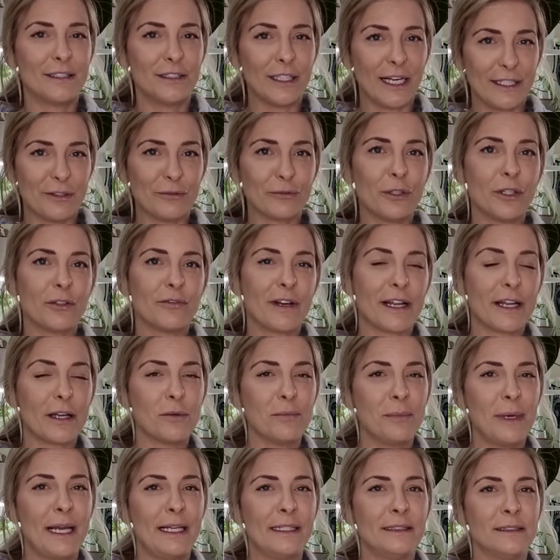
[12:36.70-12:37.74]
I do not
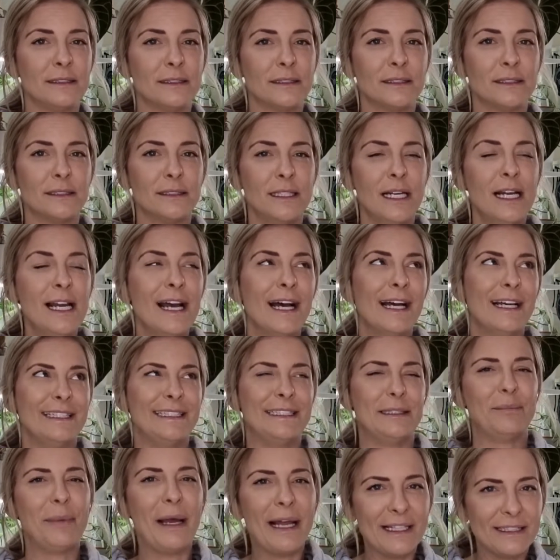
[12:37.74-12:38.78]
recommend, it
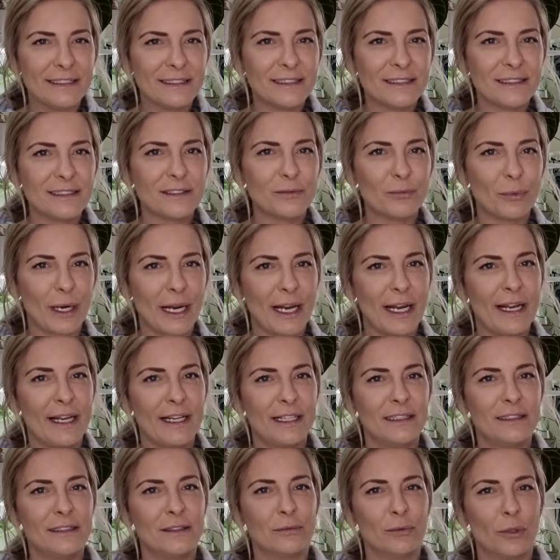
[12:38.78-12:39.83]
depends where
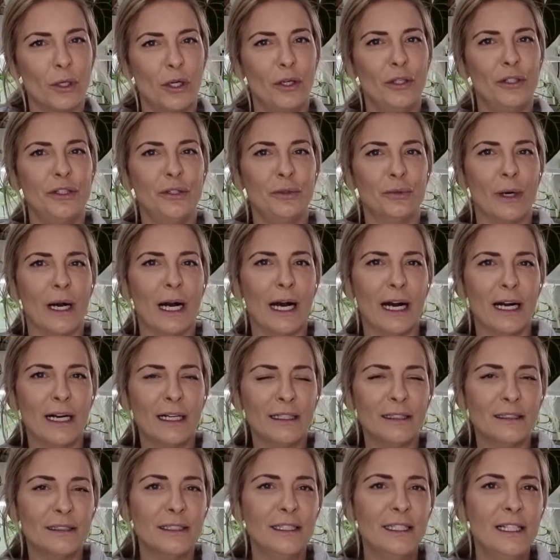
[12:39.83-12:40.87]
in the world you
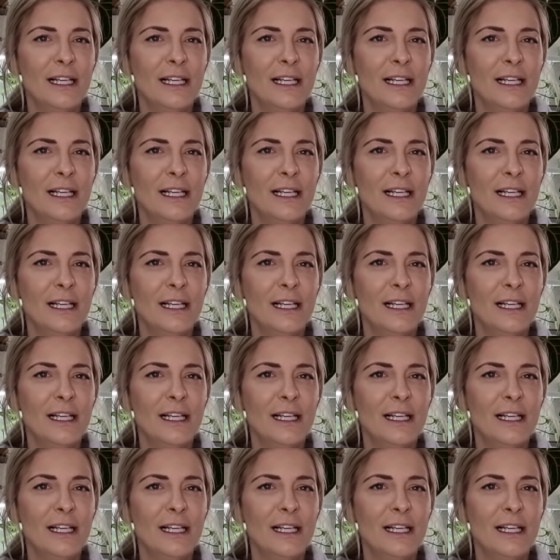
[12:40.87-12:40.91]
are.